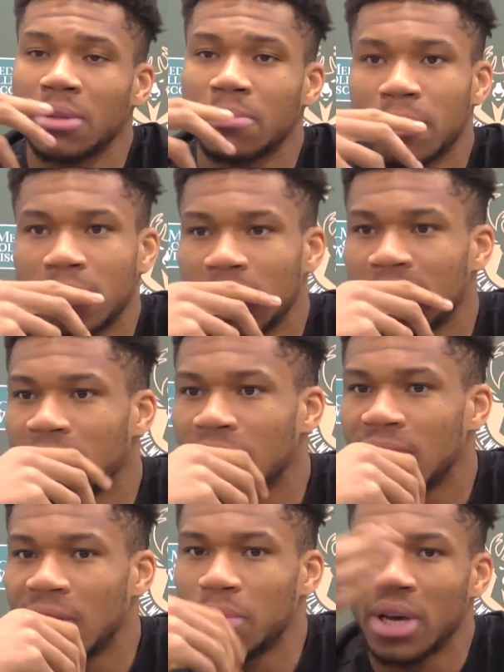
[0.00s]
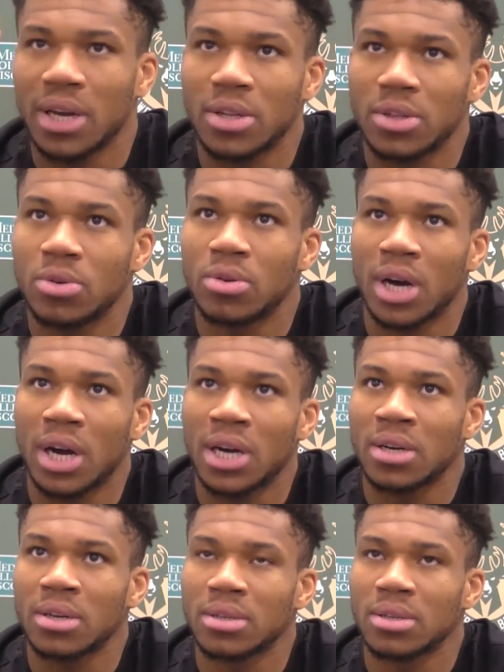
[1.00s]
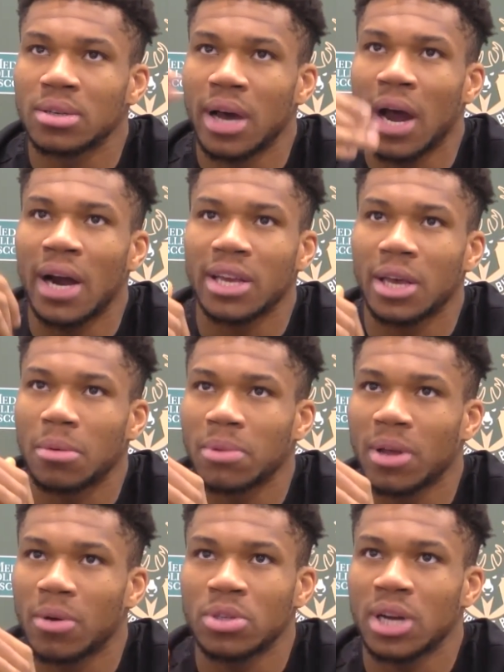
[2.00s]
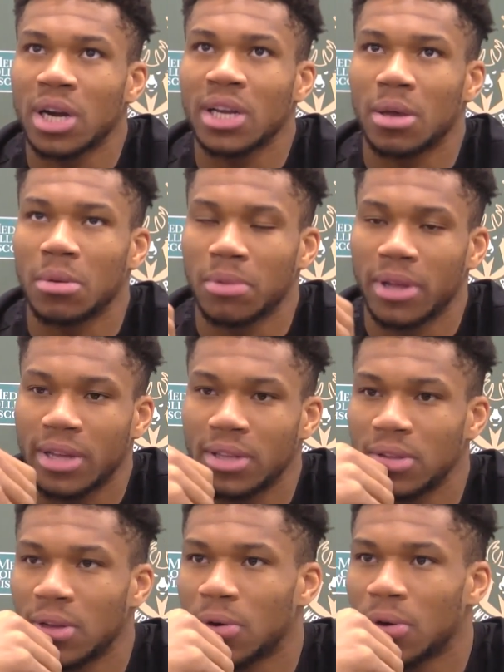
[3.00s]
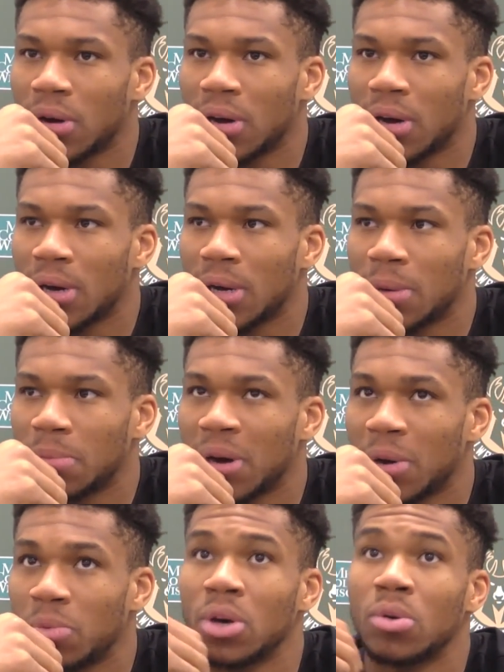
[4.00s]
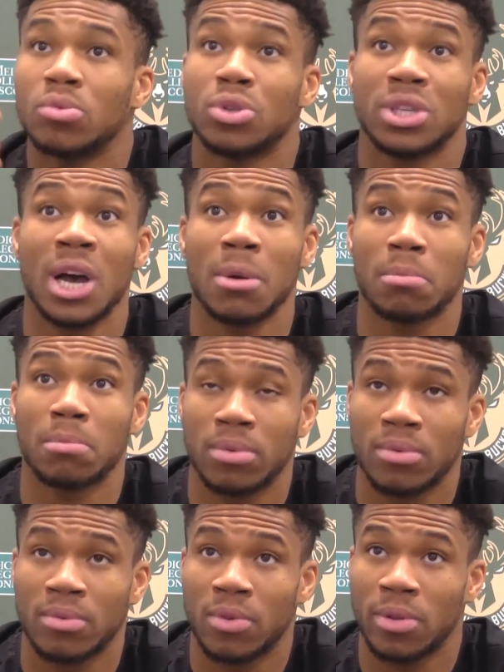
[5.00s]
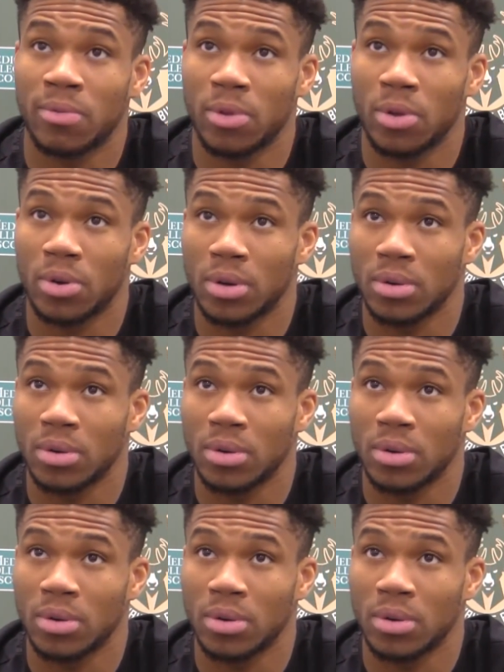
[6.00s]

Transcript: But at the end of the day, we gotta do our our game plan. What's our game plan? You know, um, are we gonna jump for the floater?